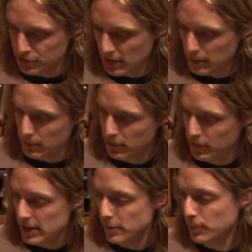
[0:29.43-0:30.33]
a
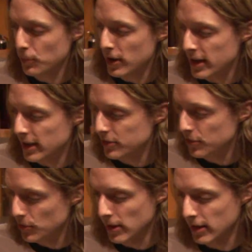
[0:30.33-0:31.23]
thief breaking
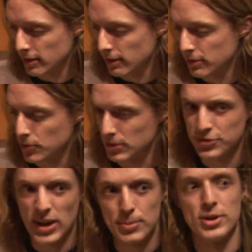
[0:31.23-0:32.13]
into a
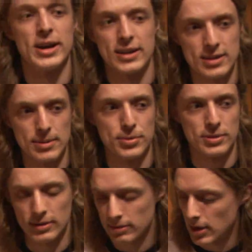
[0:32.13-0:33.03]
cybernetic
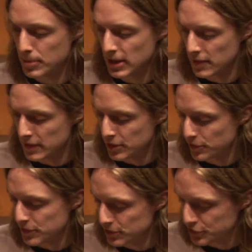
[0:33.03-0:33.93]
company in the near
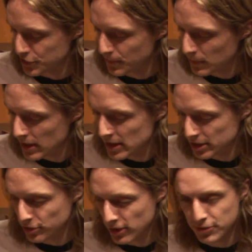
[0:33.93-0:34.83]
future to
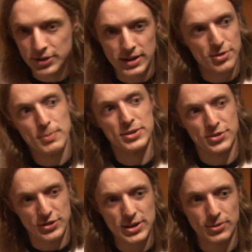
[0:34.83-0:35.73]
try to steal as much
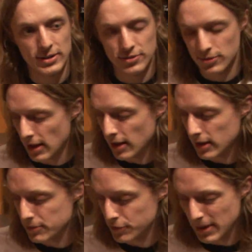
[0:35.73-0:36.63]
secret
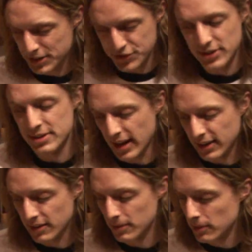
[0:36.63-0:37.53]
information and
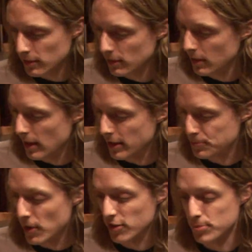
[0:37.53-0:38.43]
data as
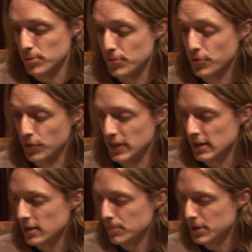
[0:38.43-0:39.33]
possible before the
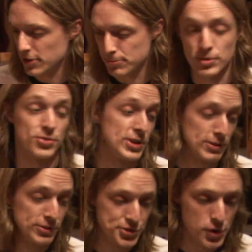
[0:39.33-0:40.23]
company's
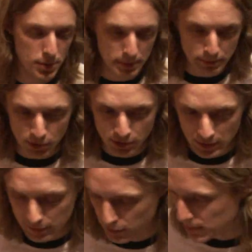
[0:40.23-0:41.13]
mercenaries show up and murder
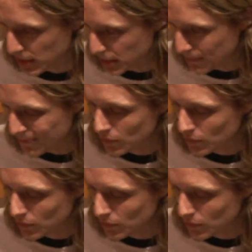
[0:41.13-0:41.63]
everybody.